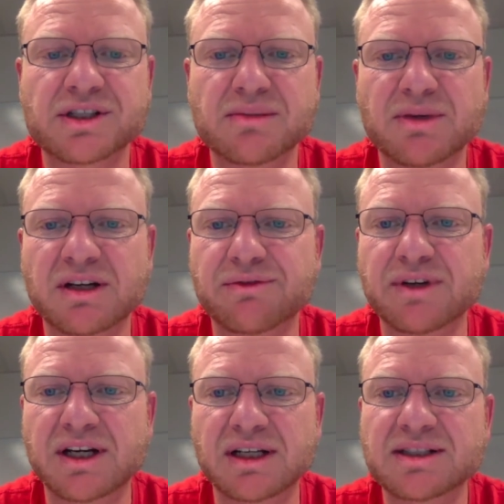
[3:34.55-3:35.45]
largest
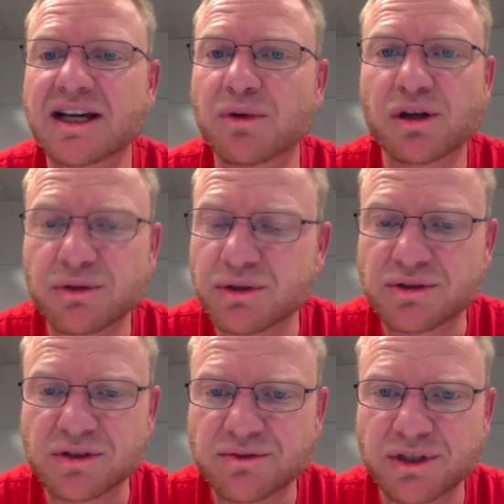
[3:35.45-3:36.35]
amount of Tableau
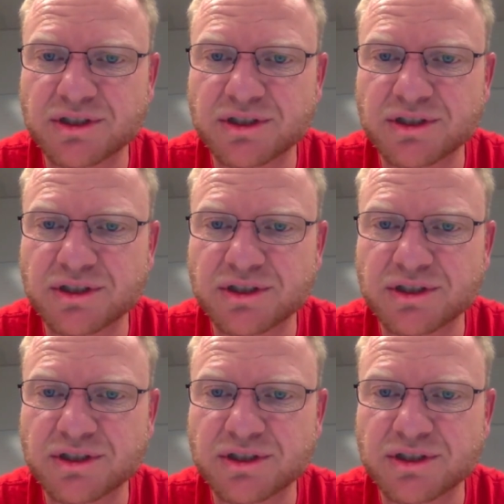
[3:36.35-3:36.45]
users,